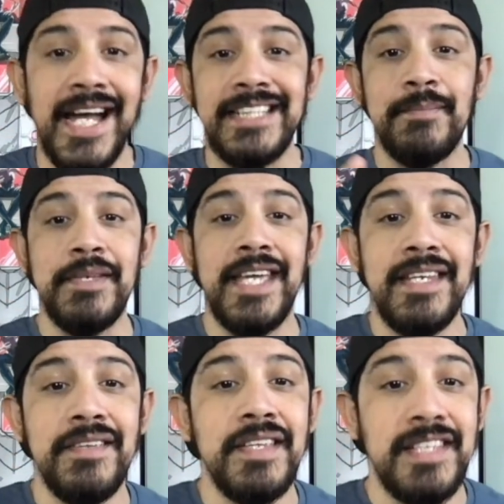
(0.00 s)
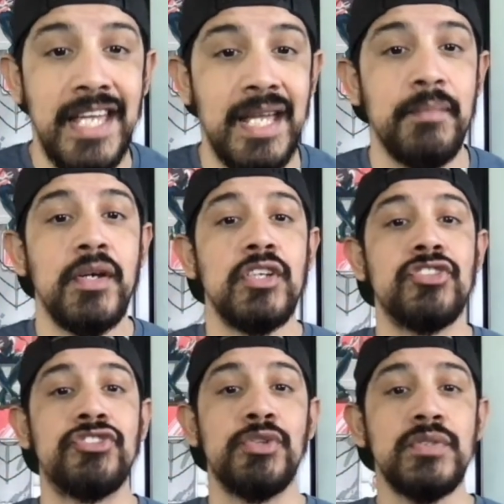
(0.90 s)
At the beginning of the game,
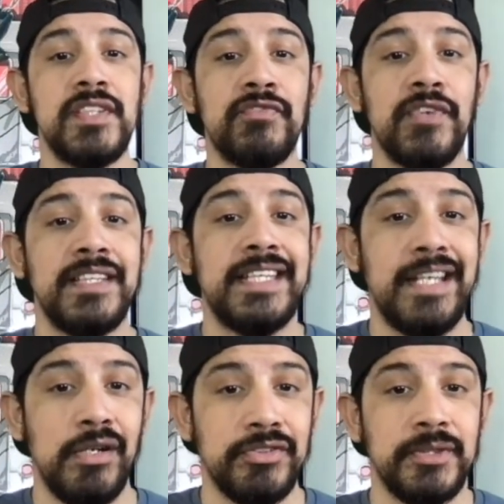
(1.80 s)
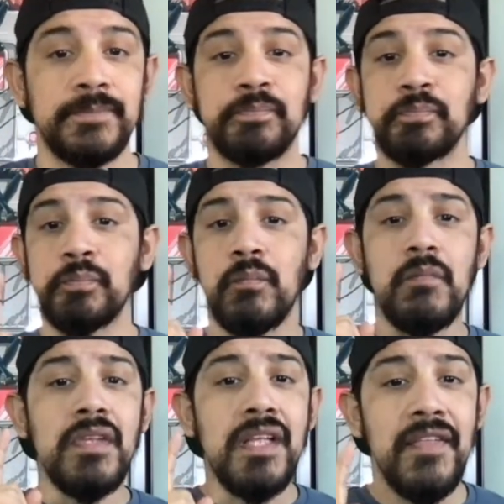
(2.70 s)
choose a friendly character
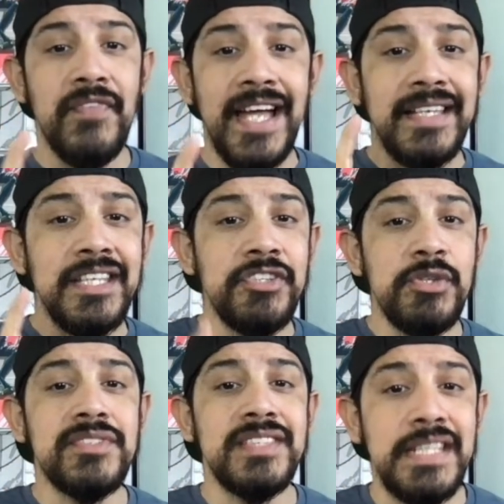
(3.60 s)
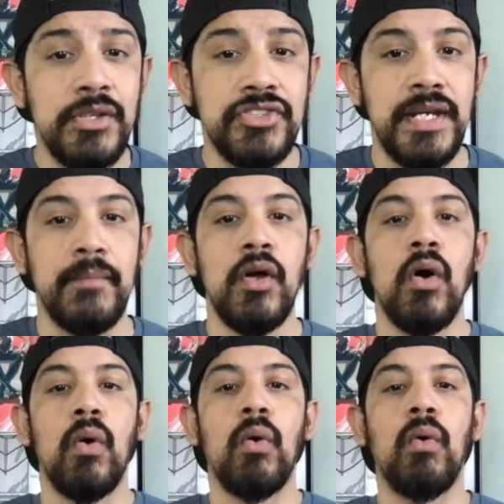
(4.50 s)
that can use leadership
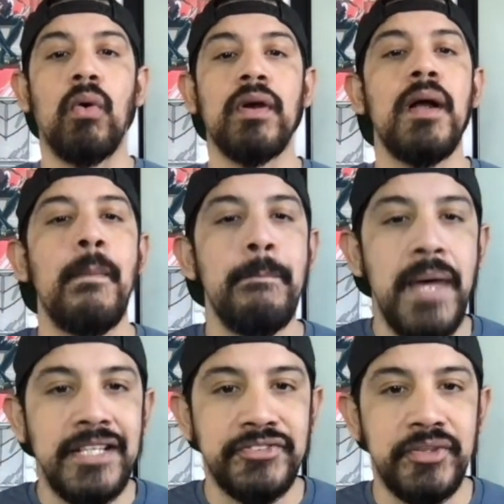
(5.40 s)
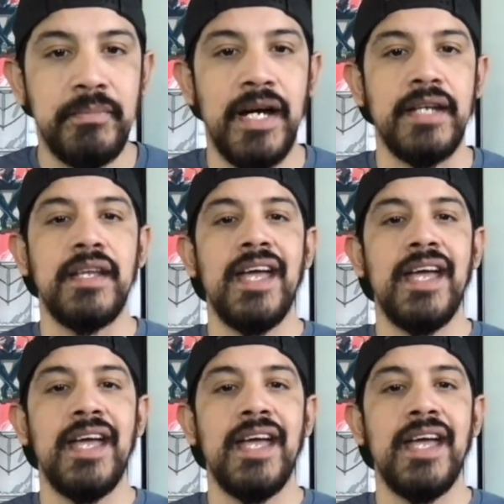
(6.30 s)
or mastermind